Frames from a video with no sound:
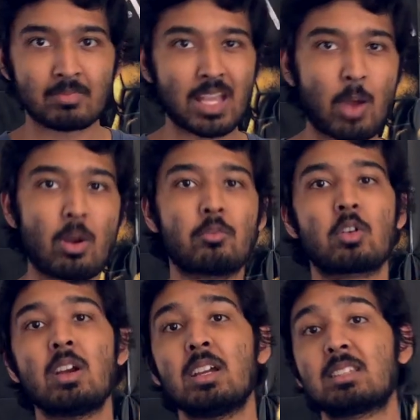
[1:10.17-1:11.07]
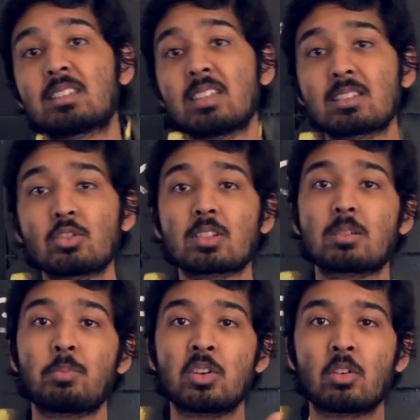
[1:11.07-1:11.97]
However, this isn't just a
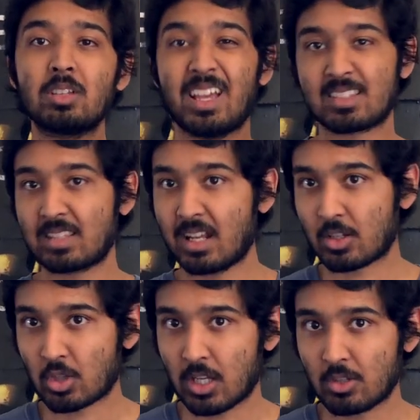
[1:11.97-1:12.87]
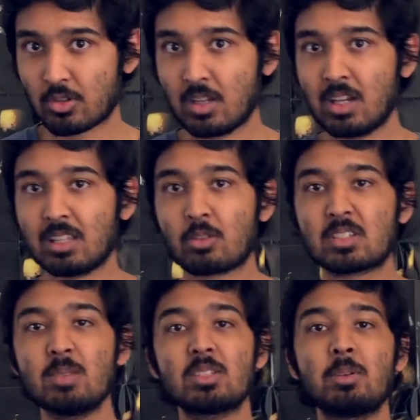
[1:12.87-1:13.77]
purely aesthetic change. There
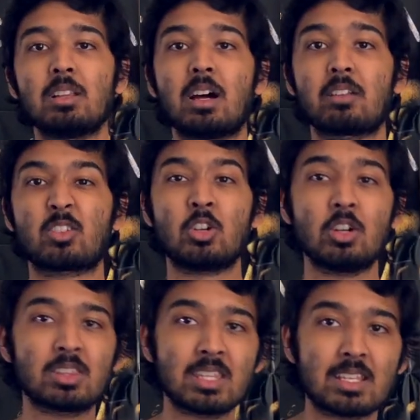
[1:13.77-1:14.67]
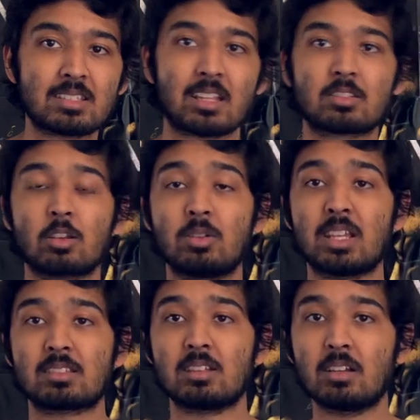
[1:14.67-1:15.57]
seems to be a lot of good things that Sony
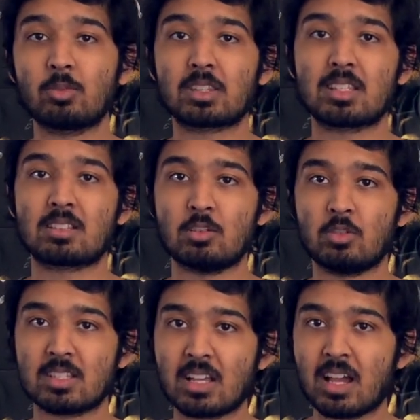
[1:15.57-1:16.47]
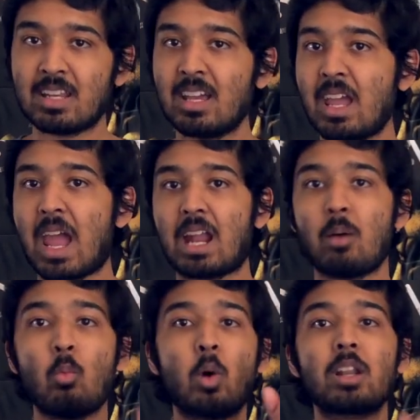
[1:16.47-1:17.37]
has done with this new design, and
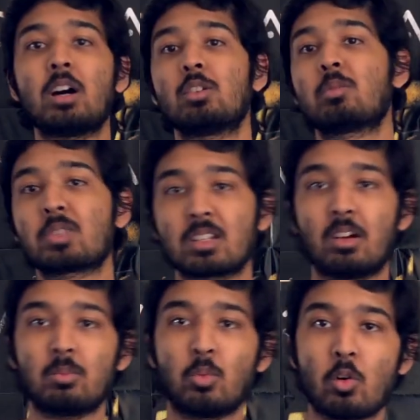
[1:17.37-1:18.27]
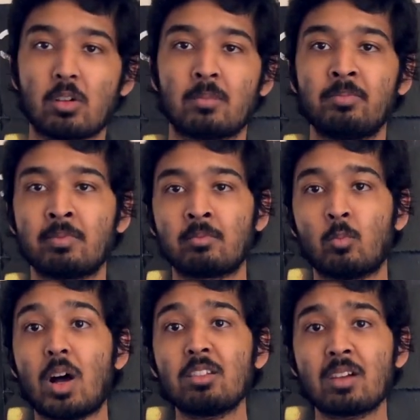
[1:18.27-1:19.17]
I'm 100% on board.
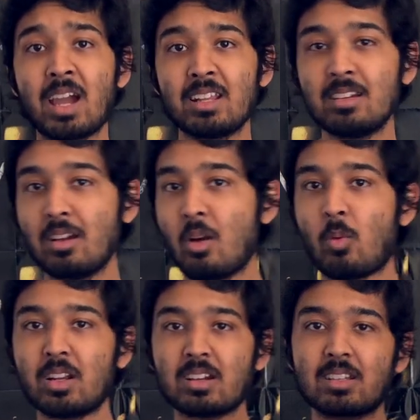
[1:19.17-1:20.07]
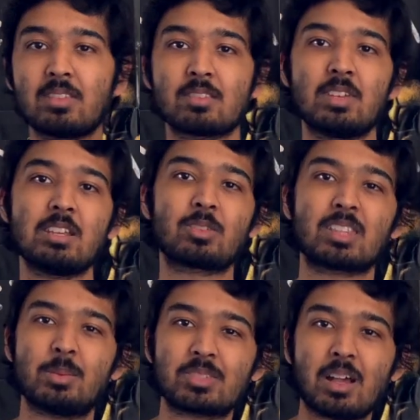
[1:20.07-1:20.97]
While you're at it, why not give this video a
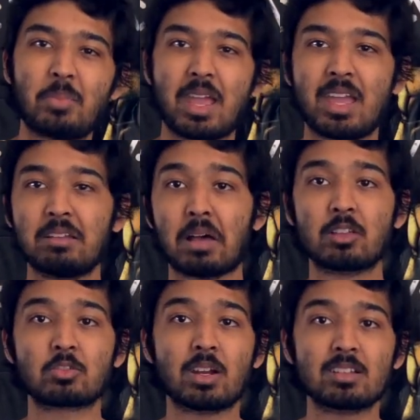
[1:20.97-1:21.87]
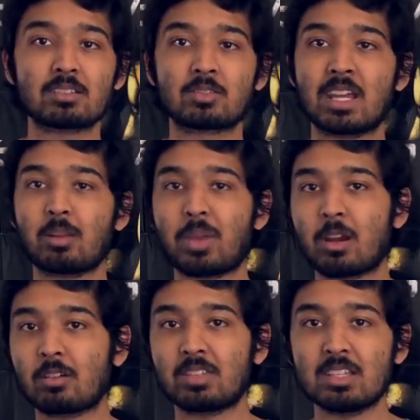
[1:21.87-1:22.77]
thumbs up, and I'll try to get a pair
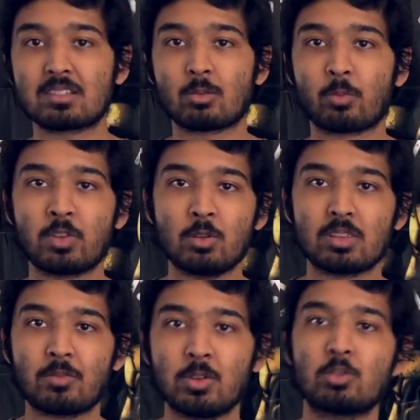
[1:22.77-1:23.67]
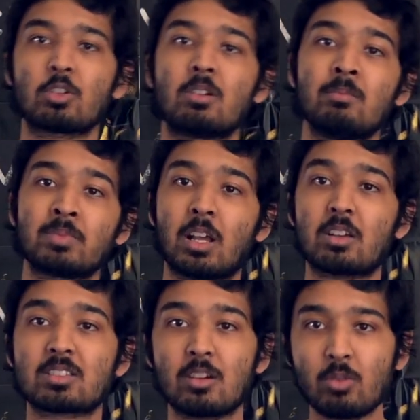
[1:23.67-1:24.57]
of these to review in the future.
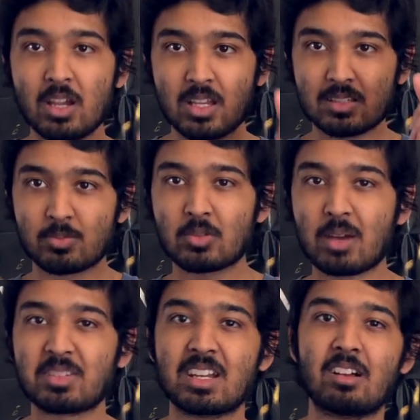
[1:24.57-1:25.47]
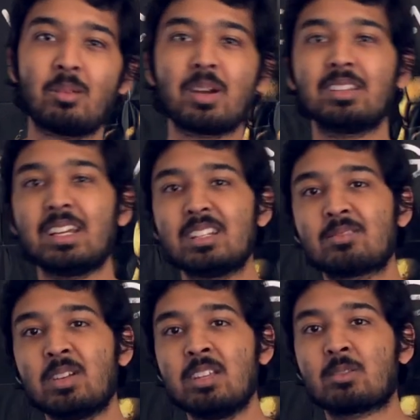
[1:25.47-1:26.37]
Also, subscribe to get all my latest
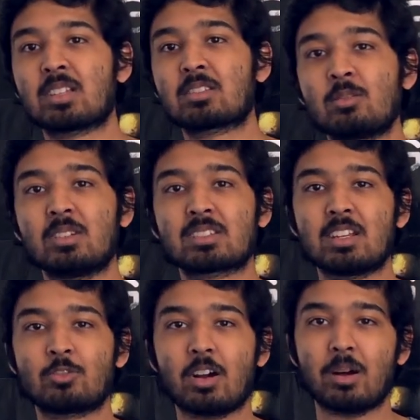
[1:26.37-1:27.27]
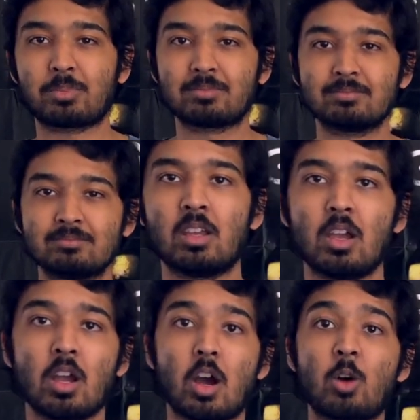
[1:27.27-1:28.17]
videos as soon as they drop.
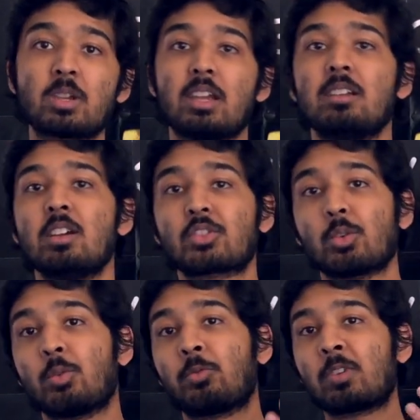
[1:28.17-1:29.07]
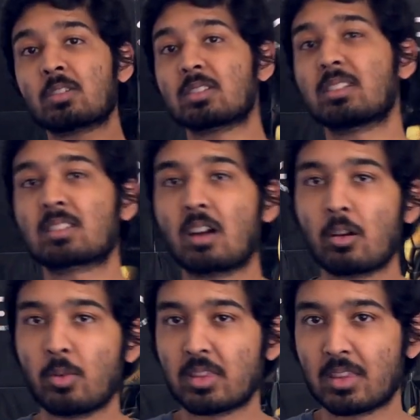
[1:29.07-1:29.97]
Okay, so first let's start
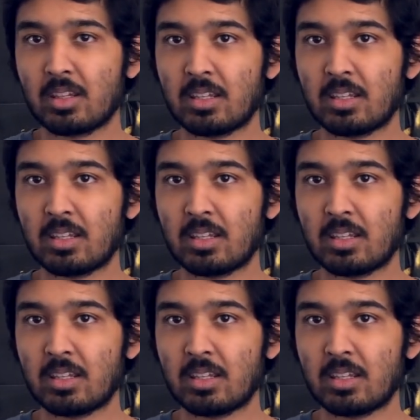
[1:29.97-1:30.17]
with the